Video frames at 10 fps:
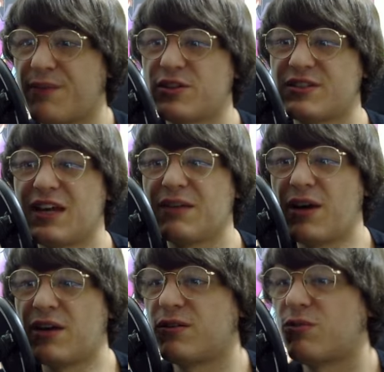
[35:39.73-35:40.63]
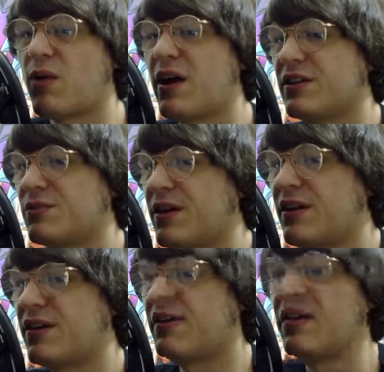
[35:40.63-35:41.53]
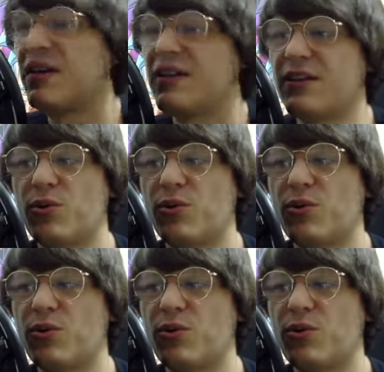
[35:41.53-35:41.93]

I'm not saying Maiden of White is better than